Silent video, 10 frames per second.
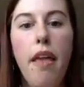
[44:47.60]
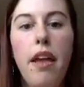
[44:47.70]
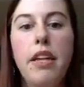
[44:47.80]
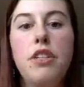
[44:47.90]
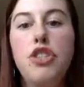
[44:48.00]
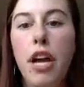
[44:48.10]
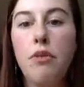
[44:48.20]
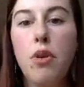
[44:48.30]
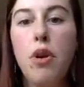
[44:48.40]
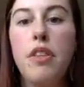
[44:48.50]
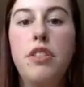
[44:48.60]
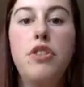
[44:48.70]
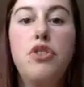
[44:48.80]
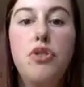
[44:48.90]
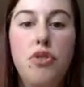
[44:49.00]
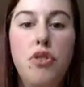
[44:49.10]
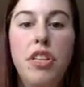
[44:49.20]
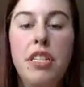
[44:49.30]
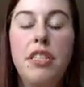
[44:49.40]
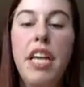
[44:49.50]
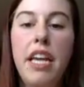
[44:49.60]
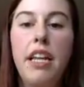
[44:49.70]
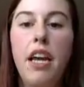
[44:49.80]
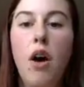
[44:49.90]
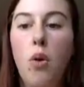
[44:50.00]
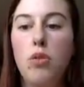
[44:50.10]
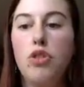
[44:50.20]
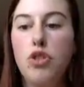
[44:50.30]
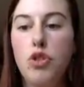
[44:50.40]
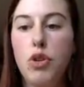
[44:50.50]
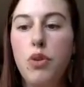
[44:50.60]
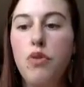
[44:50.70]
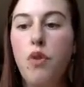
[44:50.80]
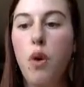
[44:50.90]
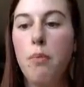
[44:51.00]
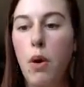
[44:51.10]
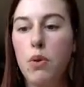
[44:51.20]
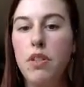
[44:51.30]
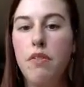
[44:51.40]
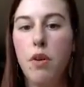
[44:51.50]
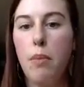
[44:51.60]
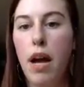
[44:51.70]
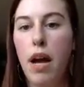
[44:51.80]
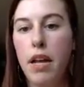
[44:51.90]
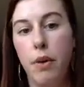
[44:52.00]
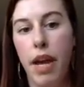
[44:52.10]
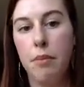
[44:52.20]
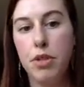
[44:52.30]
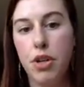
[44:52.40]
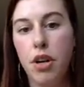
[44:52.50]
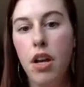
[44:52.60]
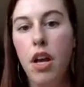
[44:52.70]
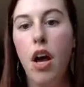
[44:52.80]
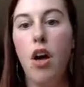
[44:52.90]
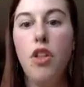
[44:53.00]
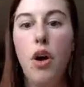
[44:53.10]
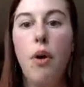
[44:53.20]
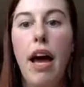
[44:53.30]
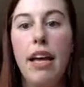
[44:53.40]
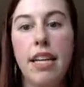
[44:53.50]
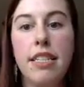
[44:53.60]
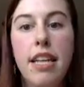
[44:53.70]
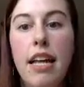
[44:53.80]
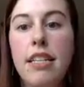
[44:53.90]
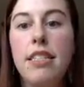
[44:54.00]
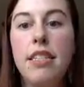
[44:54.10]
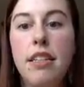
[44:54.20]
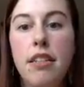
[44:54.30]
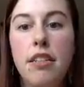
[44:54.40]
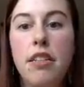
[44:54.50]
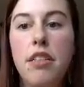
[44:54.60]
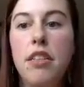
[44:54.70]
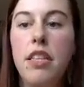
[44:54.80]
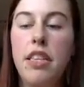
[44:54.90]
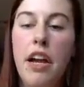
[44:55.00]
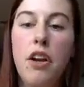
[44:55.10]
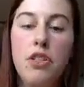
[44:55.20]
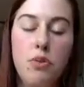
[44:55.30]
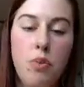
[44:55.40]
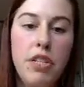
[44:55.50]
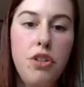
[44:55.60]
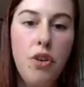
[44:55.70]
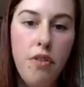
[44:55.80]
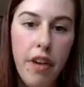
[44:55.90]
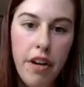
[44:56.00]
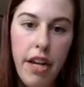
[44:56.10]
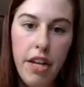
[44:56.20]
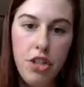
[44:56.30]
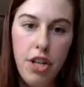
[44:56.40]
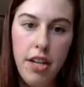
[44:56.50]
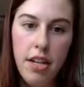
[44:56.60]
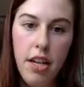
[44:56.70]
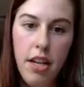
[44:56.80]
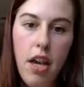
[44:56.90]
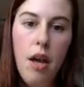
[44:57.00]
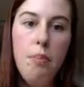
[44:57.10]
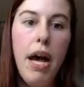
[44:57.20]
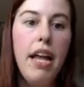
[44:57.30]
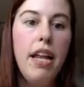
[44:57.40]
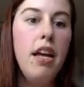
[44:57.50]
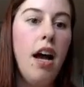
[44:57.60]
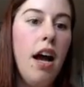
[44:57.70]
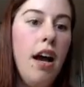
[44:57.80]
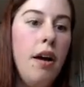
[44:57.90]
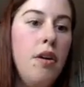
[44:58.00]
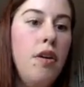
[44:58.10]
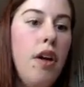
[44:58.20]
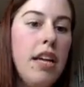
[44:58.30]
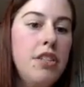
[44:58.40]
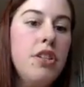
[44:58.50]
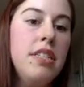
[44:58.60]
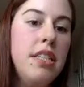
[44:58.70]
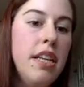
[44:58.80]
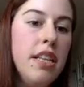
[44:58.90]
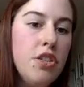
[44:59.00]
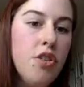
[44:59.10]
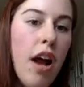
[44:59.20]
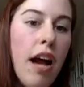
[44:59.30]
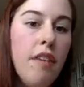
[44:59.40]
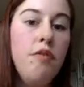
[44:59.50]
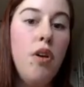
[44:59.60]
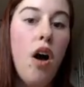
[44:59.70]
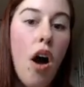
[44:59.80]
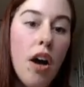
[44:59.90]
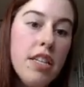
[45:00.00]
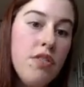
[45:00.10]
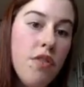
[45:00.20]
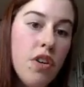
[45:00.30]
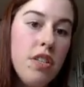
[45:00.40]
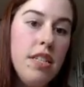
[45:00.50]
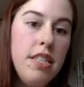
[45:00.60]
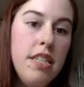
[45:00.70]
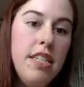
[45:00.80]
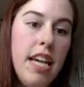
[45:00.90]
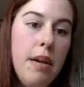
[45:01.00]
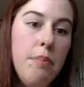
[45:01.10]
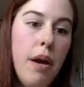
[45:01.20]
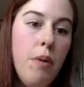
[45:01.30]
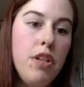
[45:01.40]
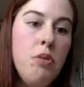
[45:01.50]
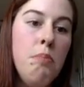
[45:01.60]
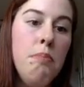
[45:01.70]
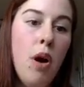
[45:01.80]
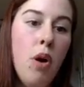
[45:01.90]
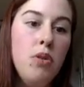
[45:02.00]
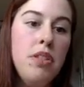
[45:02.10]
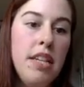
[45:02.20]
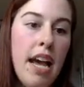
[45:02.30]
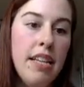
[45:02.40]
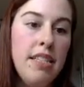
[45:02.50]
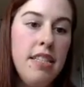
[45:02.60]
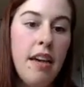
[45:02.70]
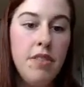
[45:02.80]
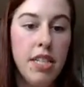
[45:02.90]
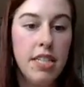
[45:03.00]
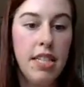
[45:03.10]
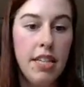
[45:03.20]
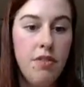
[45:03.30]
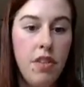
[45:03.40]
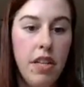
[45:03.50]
In general, this date holds true for most of Vermont and New Hampshire, although, as I said, there's regional variation. But as you can see in this graph, August 1st is the date by which most nests have successfully